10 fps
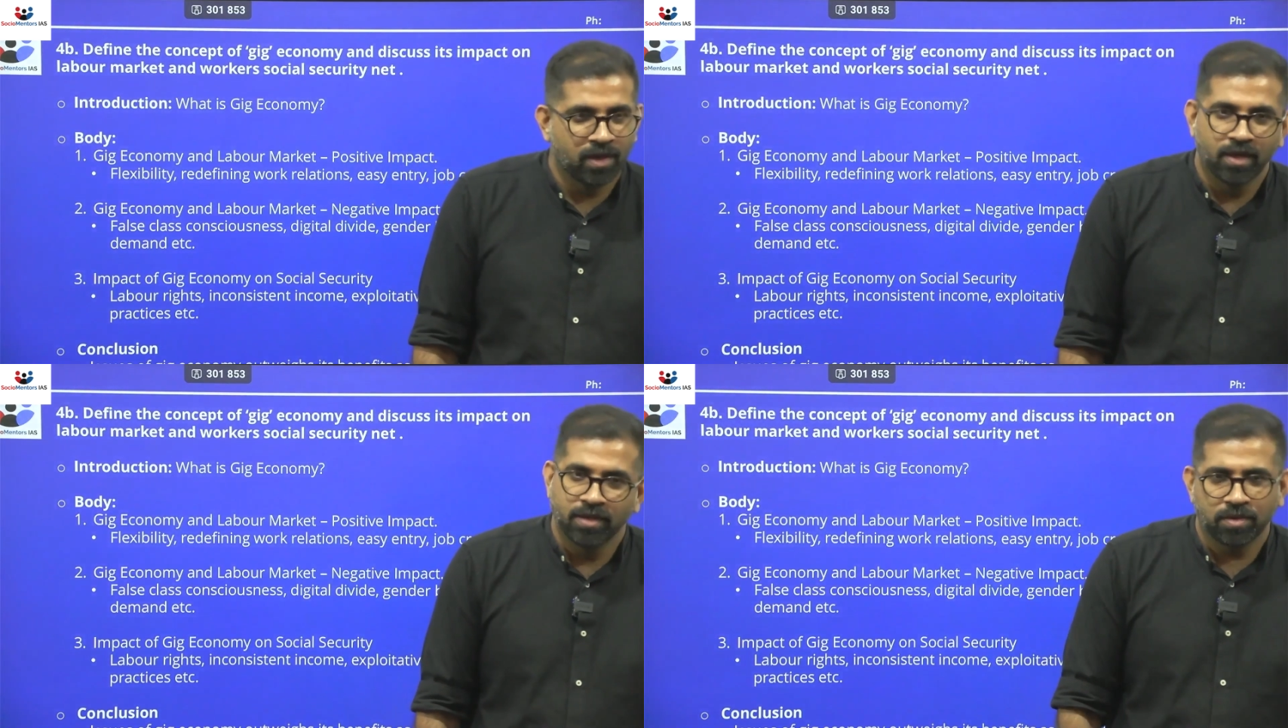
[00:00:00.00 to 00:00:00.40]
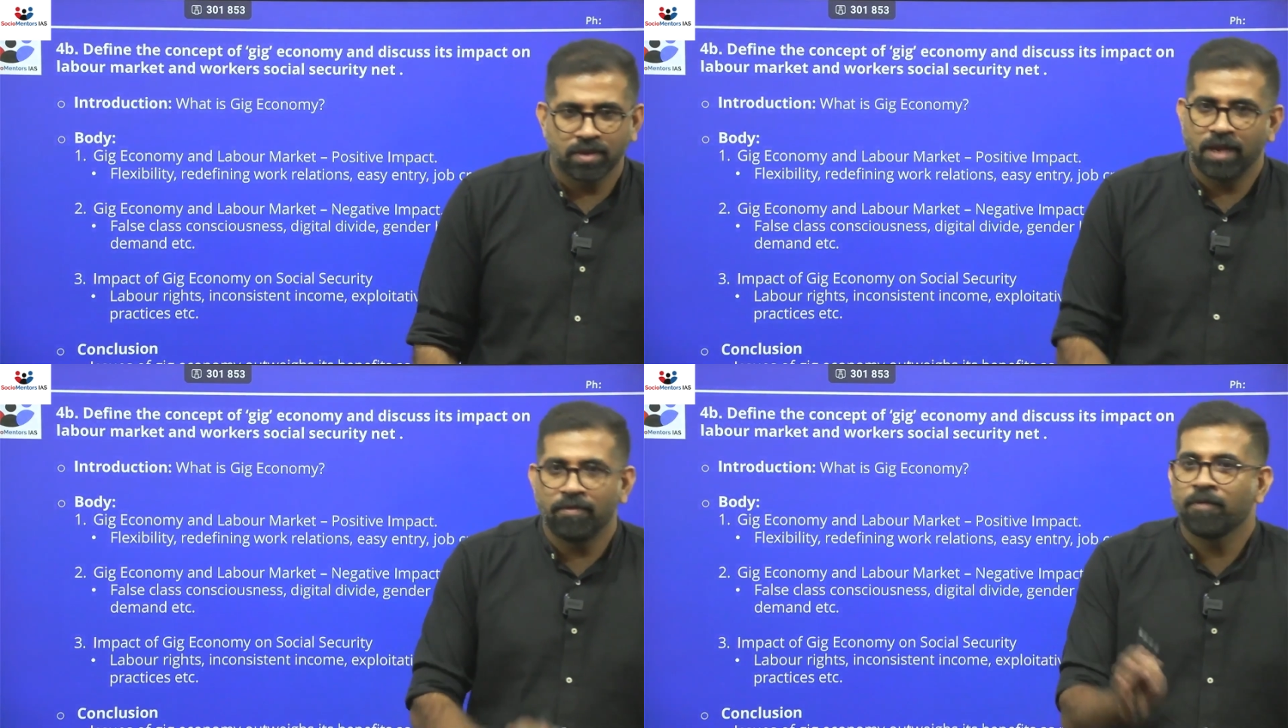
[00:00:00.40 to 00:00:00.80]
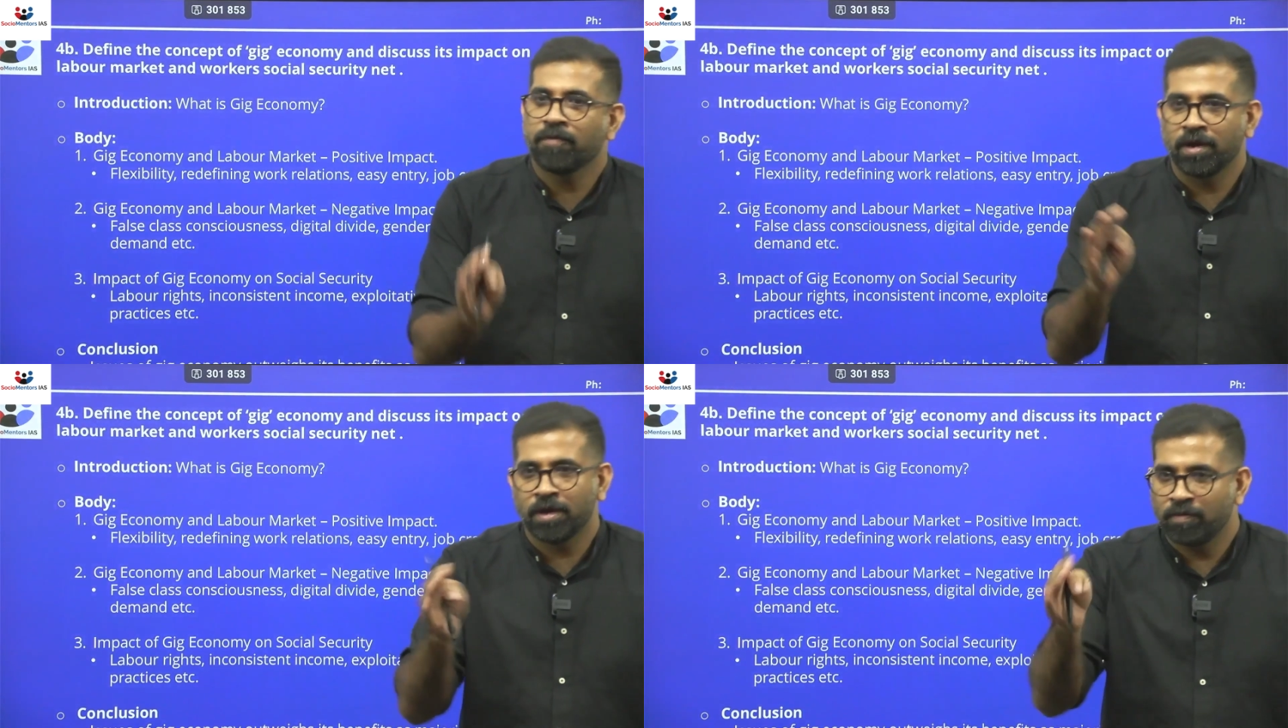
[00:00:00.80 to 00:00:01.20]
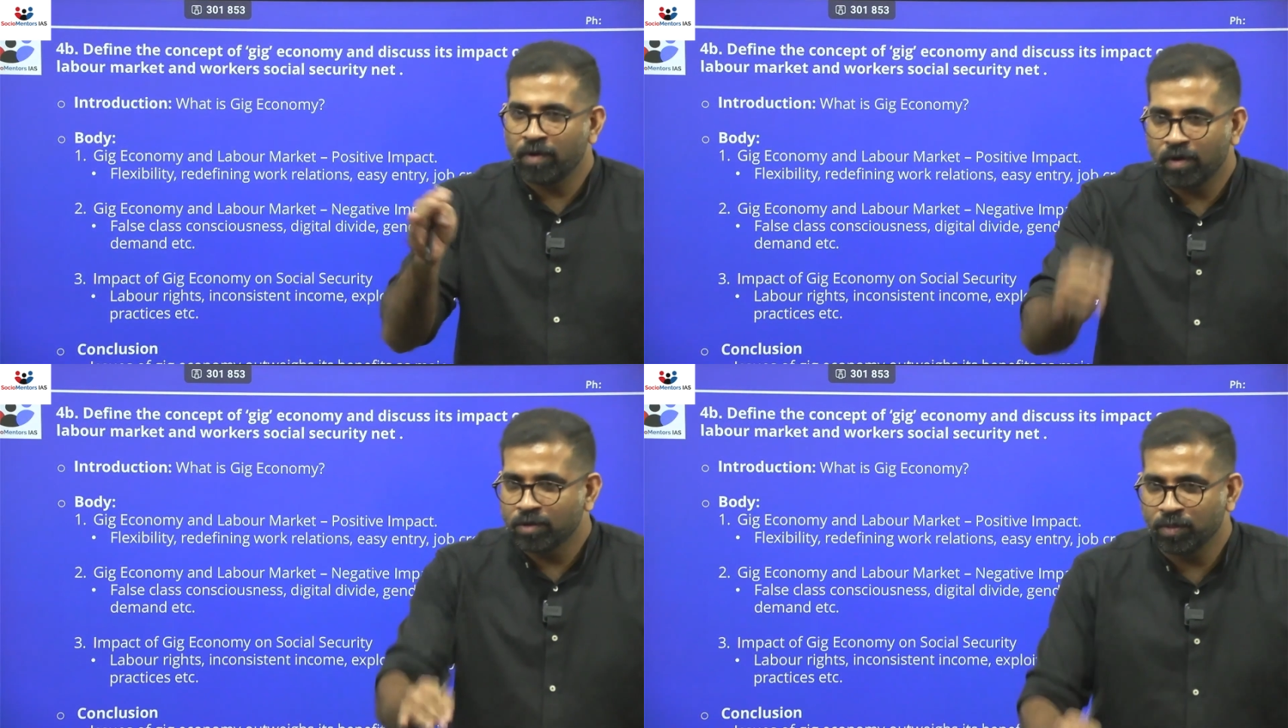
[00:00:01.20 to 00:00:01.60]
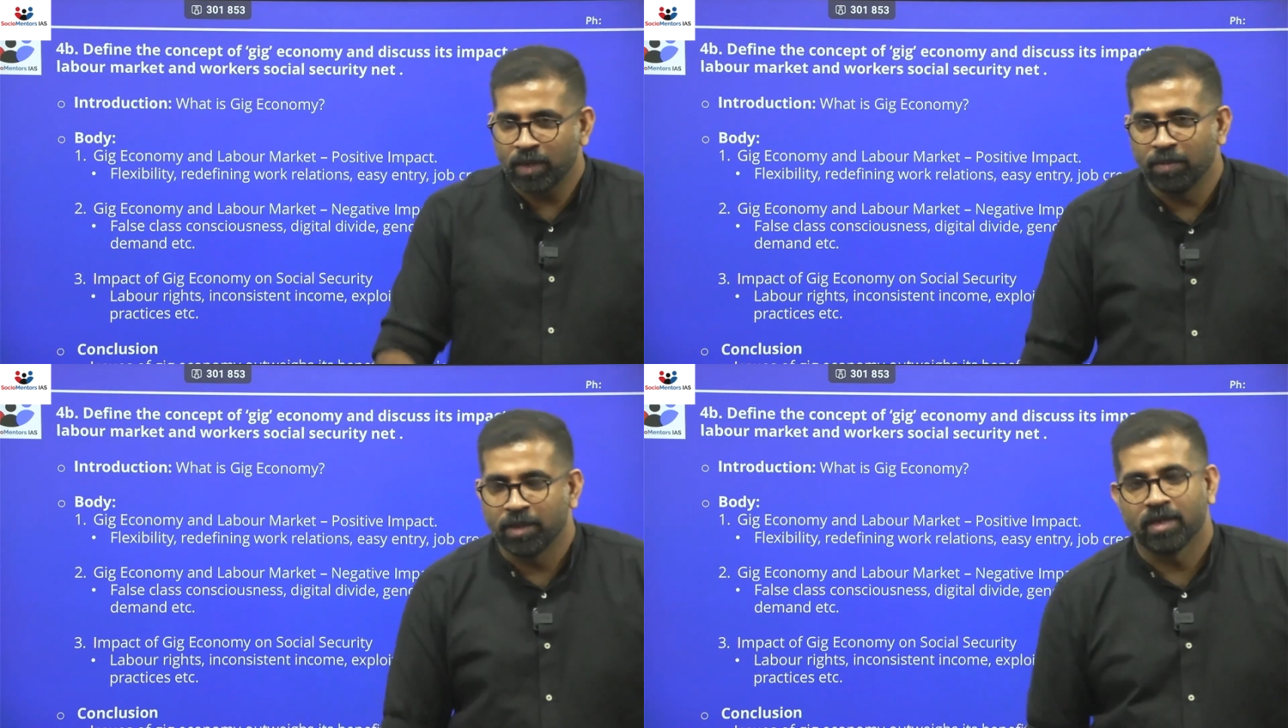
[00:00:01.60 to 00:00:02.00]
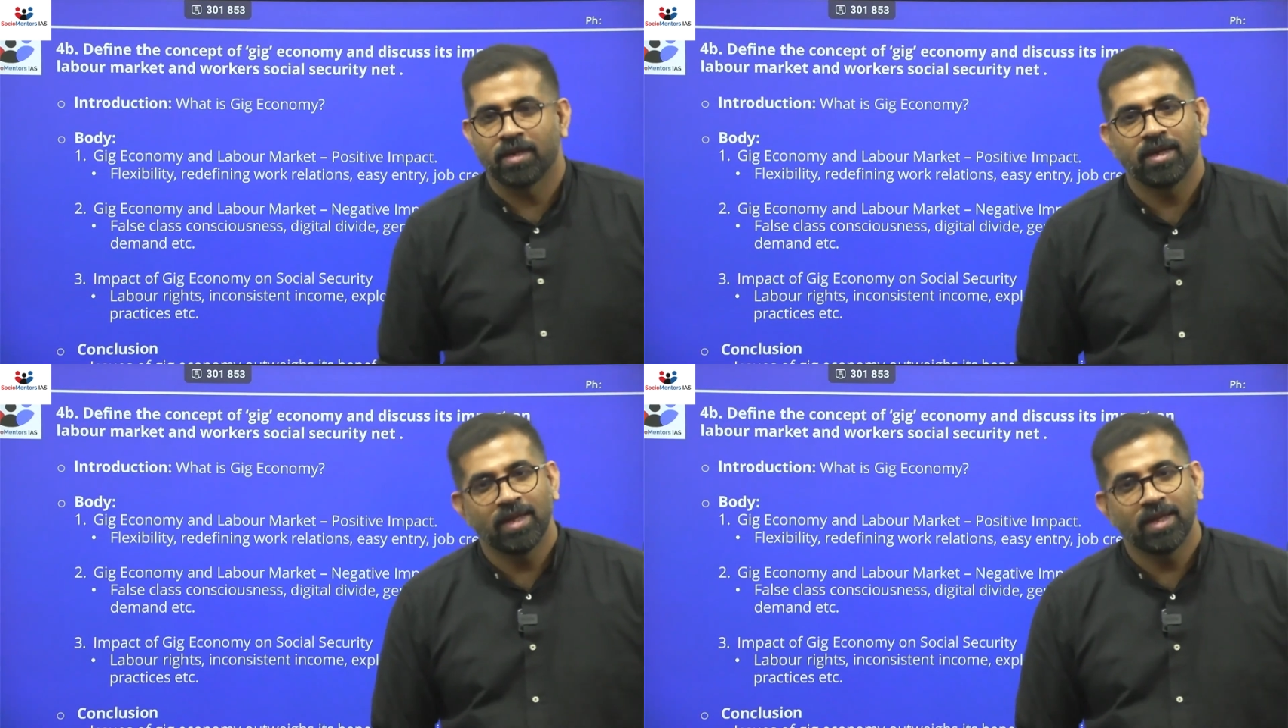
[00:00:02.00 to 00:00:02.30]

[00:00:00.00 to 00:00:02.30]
So the level of content will also be limited.